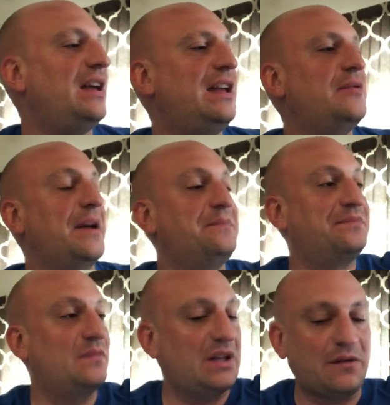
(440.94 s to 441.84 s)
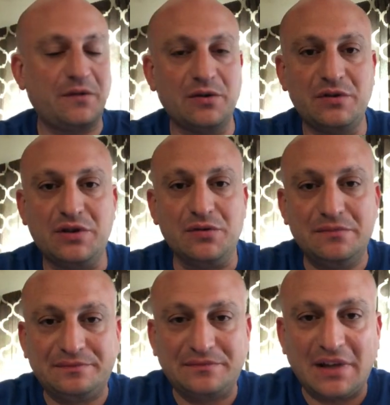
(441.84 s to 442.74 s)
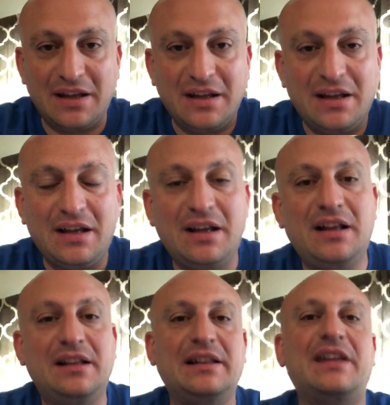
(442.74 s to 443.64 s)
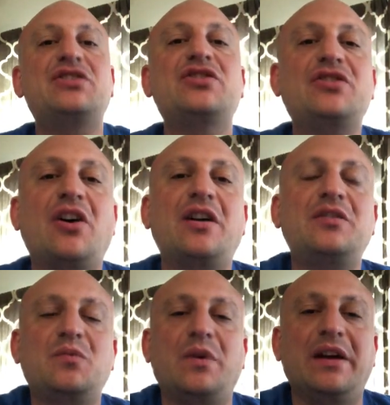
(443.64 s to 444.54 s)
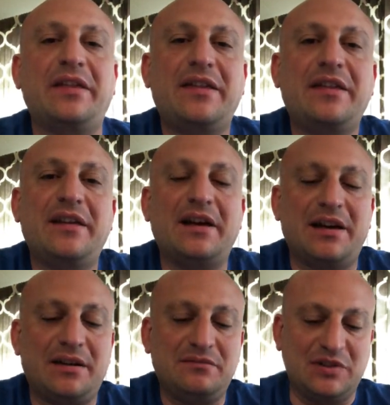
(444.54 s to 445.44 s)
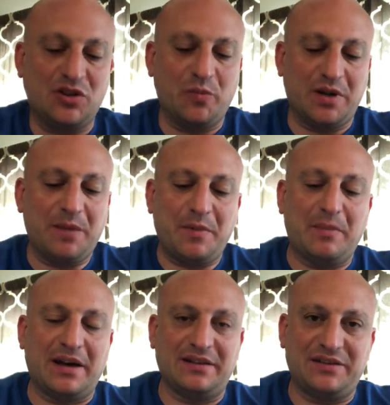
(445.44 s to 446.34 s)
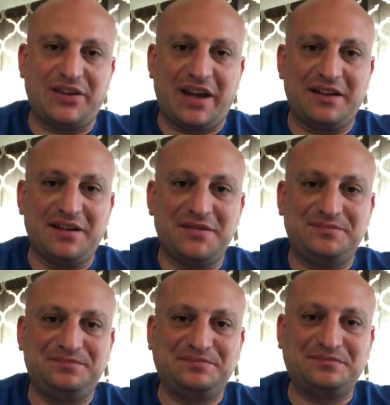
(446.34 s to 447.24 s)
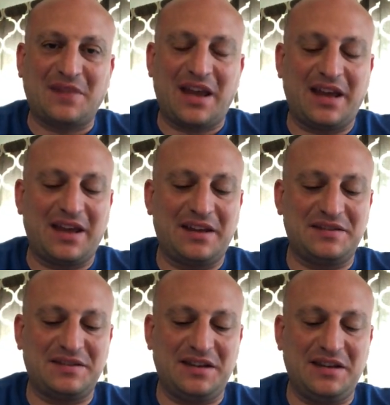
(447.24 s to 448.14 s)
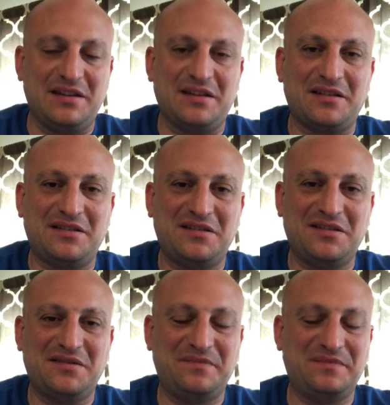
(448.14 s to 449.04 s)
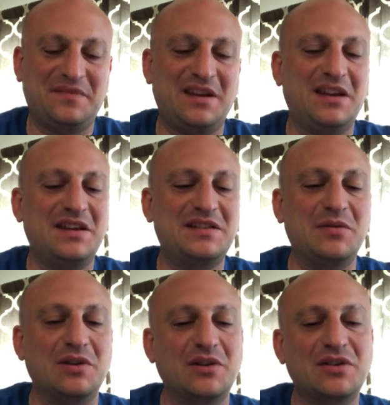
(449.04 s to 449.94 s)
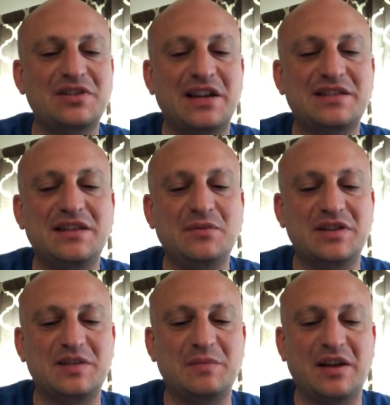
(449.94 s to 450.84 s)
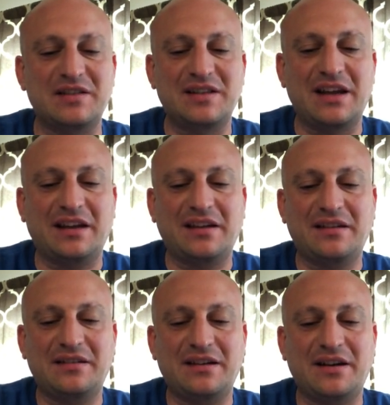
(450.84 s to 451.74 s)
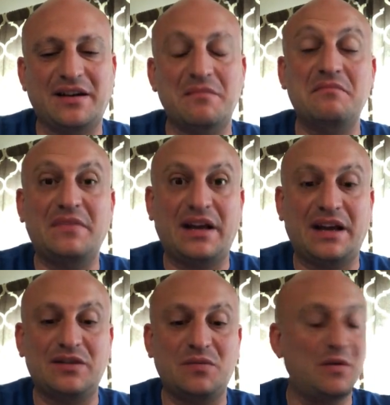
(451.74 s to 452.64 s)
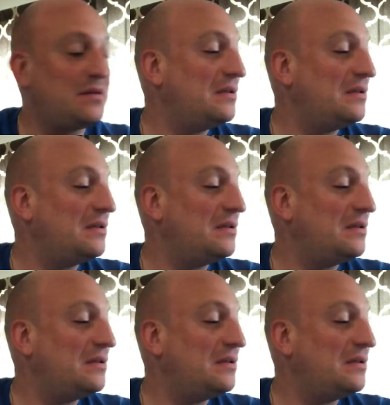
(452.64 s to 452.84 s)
Anyway, without further ado, let's start with, let's open up a bottle of Tang and see what it looks like, see what it smells like, and we'll